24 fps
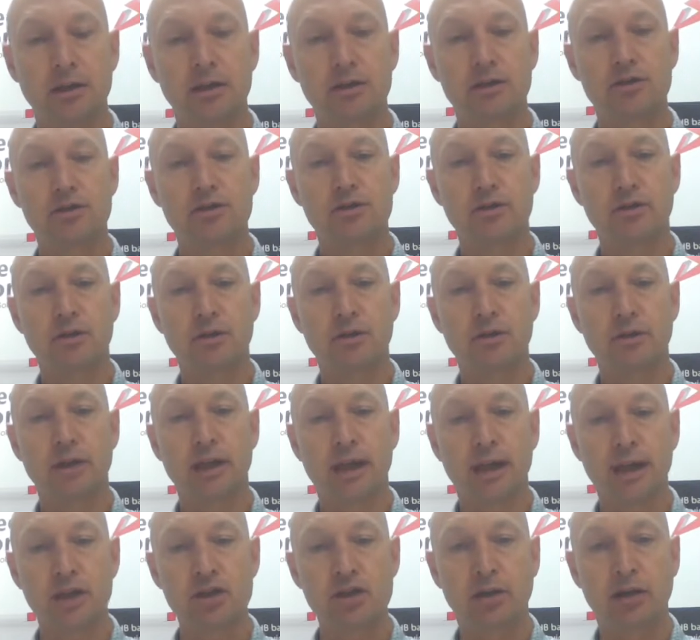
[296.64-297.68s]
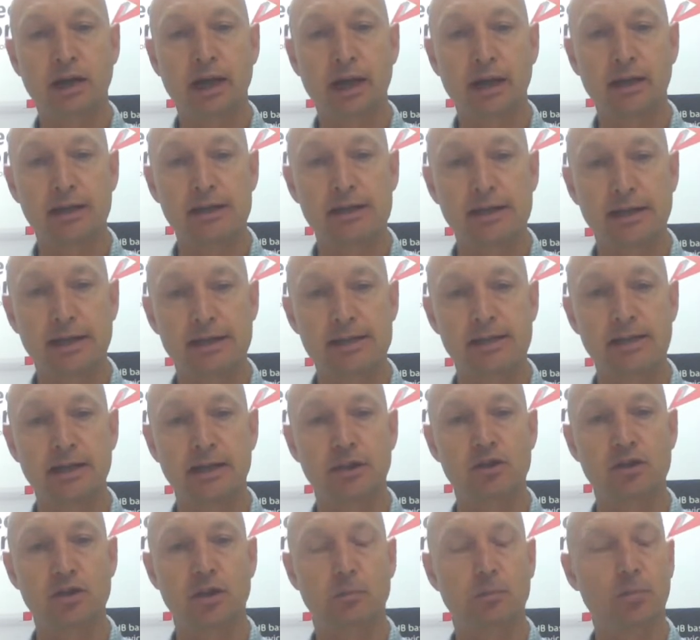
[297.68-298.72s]
to the educators
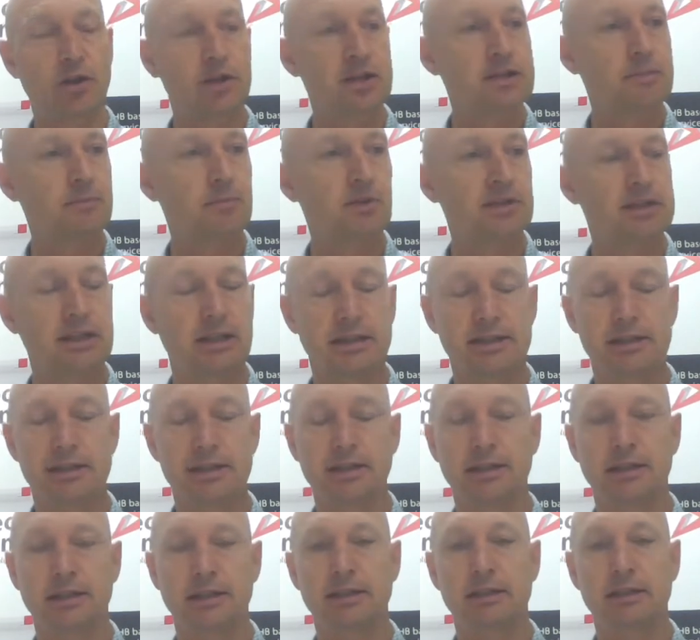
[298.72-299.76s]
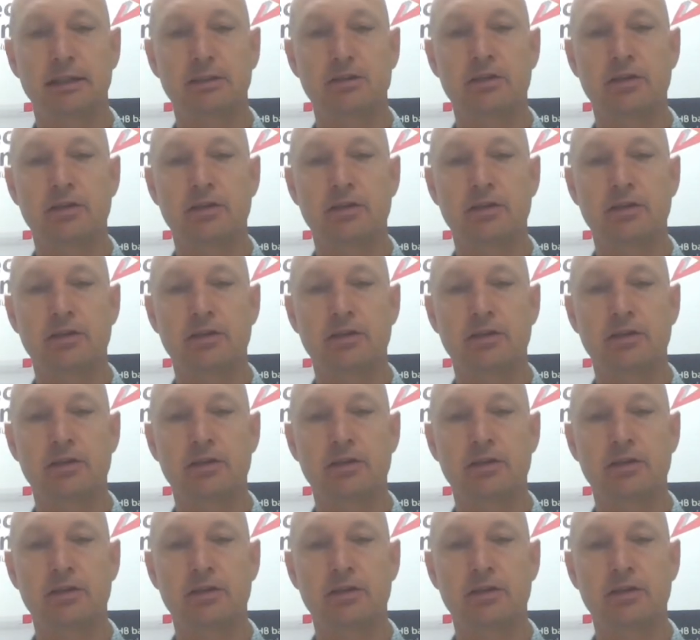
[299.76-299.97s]
listening, to the principals listening,